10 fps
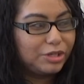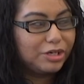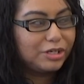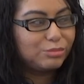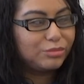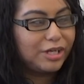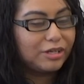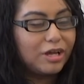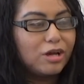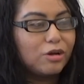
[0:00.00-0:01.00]
heard. And I'm like,
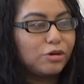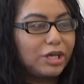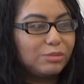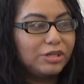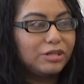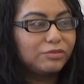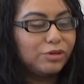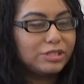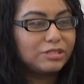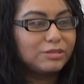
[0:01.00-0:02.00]
okay, but your
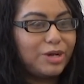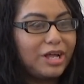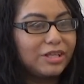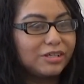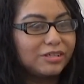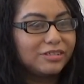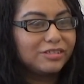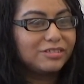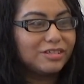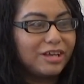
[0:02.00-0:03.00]
voice is the ballot.
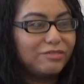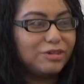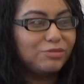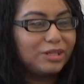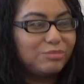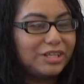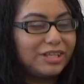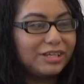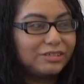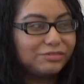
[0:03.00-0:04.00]
If you want to make
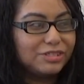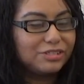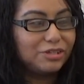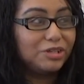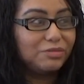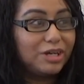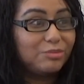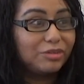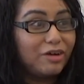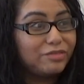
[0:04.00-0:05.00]
that difference and you don't want
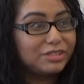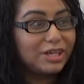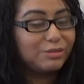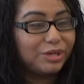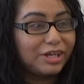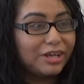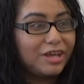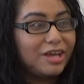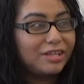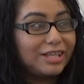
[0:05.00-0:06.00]
him in the office that bad,
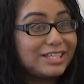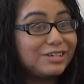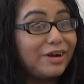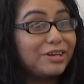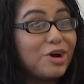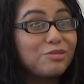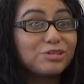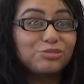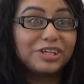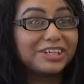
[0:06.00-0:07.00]
that's how I know
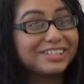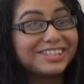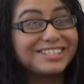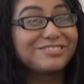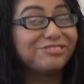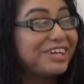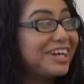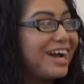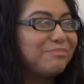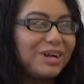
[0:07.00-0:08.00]
it's rigged. It's
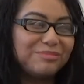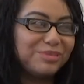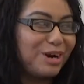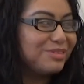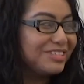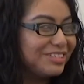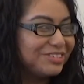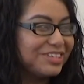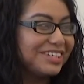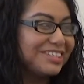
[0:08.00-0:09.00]
rigged, I promise
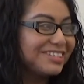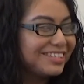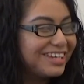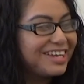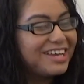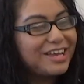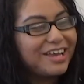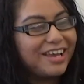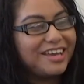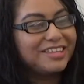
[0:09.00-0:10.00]
you it is.
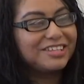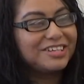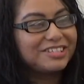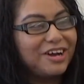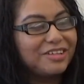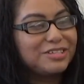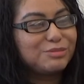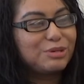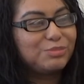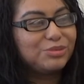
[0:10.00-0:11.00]
And then there's all these
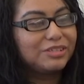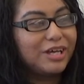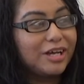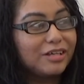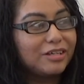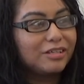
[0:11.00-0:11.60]
people that,